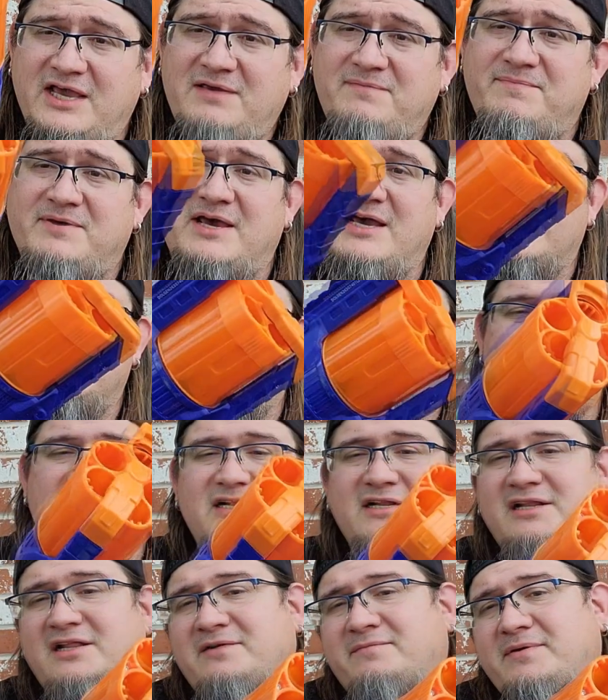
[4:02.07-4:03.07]
Apex,
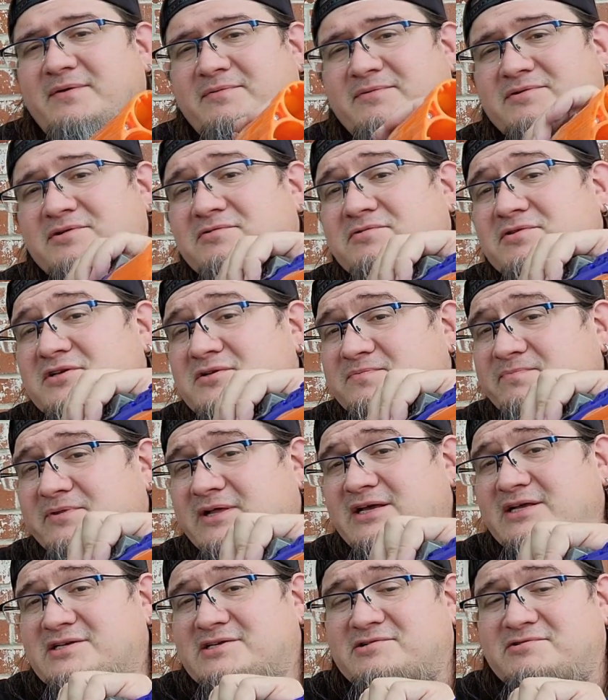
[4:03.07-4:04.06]
not a lot of people know this
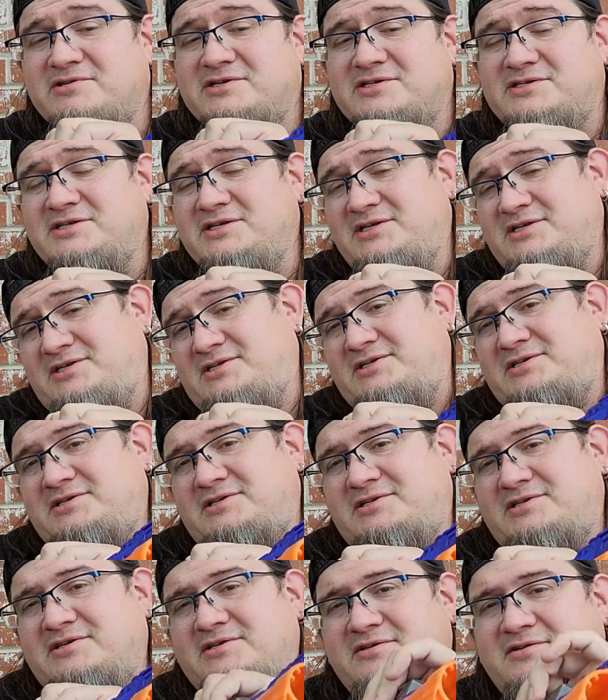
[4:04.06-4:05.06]
blaster
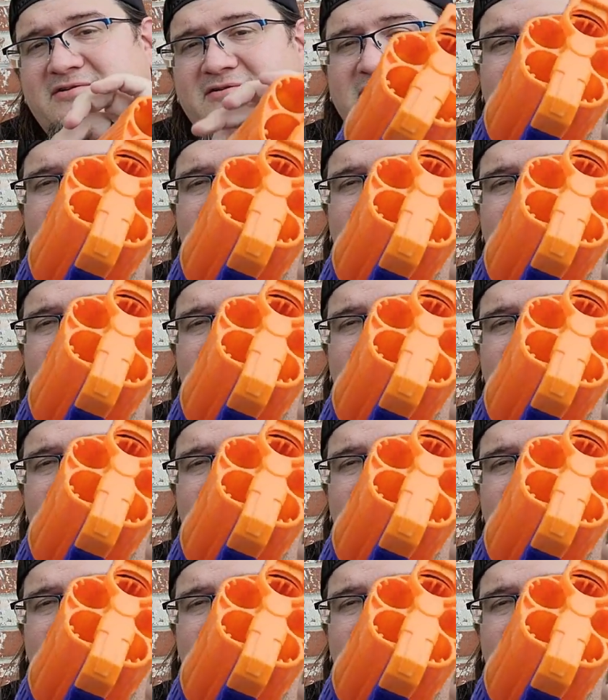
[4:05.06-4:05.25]
exists.